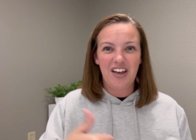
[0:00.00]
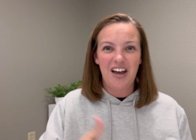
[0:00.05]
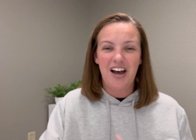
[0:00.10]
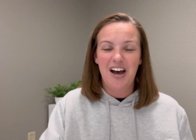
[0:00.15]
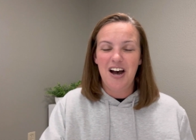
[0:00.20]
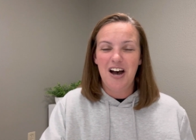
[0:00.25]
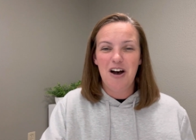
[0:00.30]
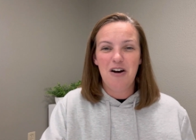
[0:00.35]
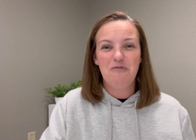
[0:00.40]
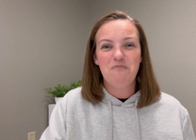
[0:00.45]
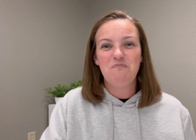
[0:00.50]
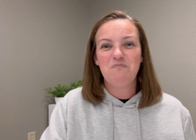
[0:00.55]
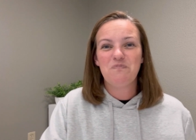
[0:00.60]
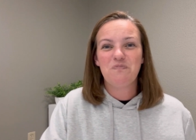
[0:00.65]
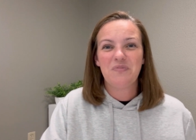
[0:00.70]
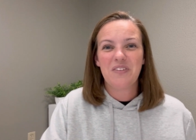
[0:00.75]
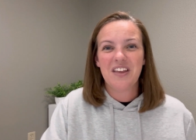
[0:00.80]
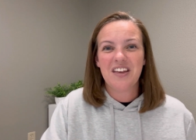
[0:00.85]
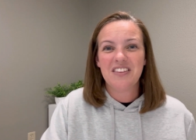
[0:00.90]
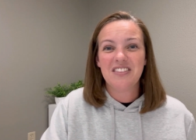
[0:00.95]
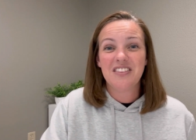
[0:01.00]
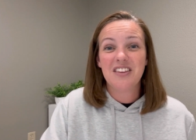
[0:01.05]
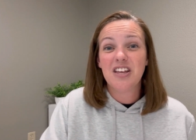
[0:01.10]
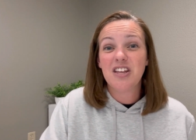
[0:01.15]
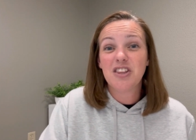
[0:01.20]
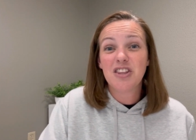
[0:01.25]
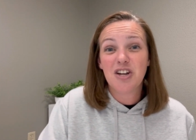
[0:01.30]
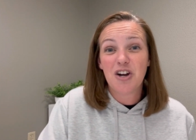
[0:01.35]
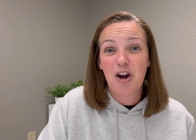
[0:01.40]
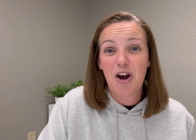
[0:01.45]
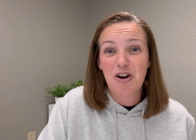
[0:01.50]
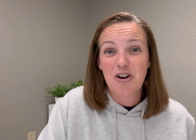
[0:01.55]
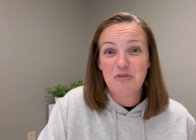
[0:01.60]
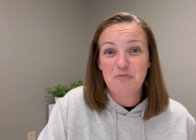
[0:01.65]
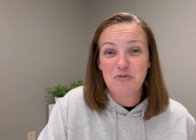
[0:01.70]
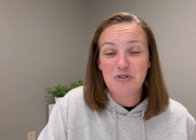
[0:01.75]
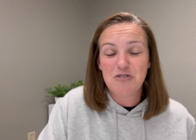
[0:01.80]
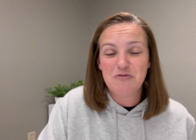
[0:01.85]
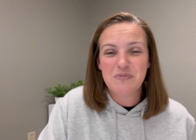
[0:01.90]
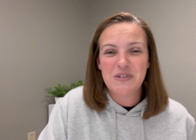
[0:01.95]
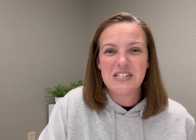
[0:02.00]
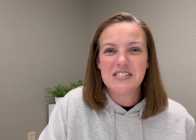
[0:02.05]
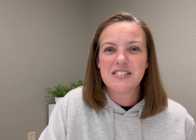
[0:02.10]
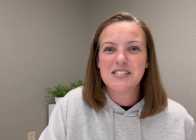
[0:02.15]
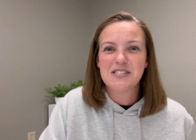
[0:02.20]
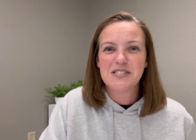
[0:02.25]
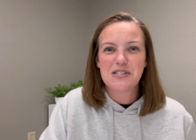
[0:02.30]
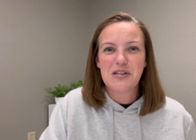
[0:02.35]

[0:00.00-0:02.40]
um, there aren't improvements.